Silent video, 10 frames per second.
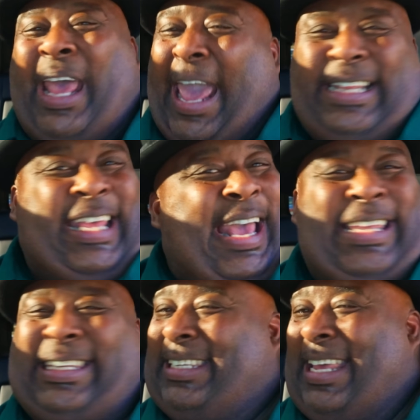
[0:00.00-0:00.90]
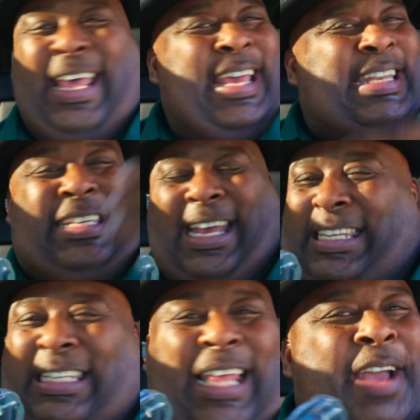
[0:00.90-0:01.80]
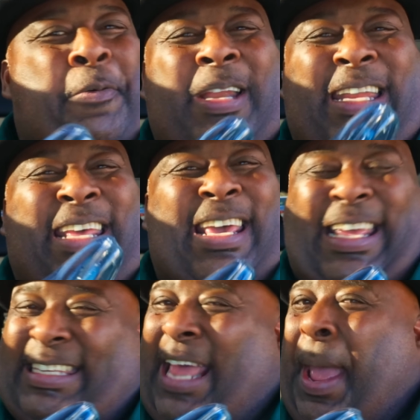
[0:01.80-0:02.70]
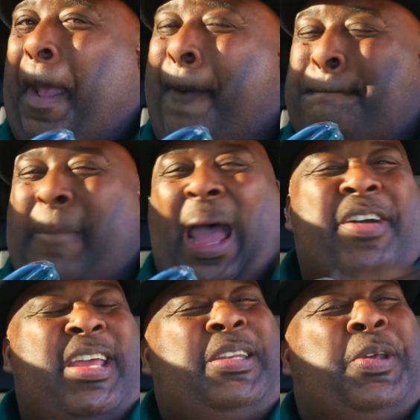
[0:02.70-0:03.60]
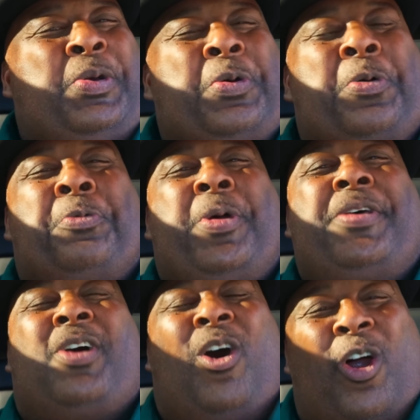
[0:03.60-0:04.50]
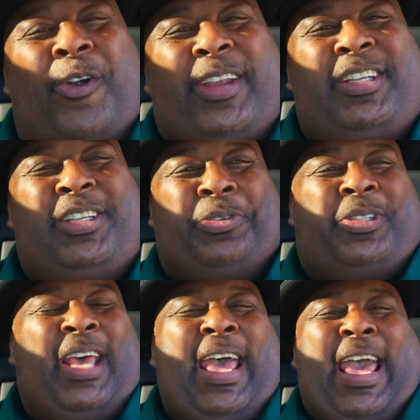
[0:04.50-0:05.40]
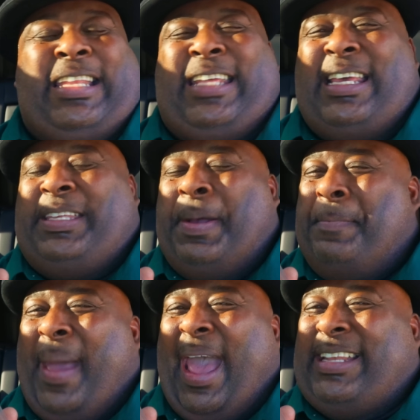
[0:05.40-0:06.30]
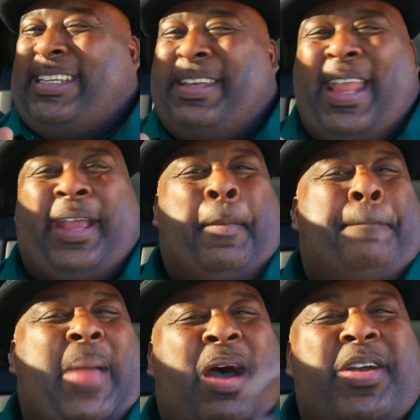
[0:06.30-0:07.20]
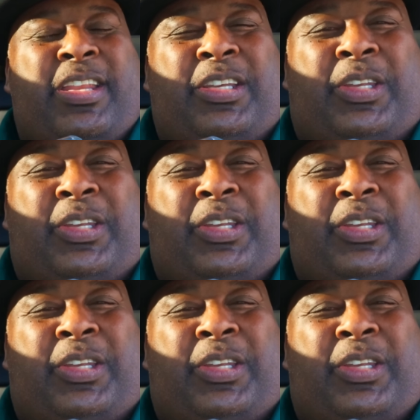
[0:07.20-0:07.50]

It tastes just like what it is. Mountain Dew with orange juice. Just imagine like Mountain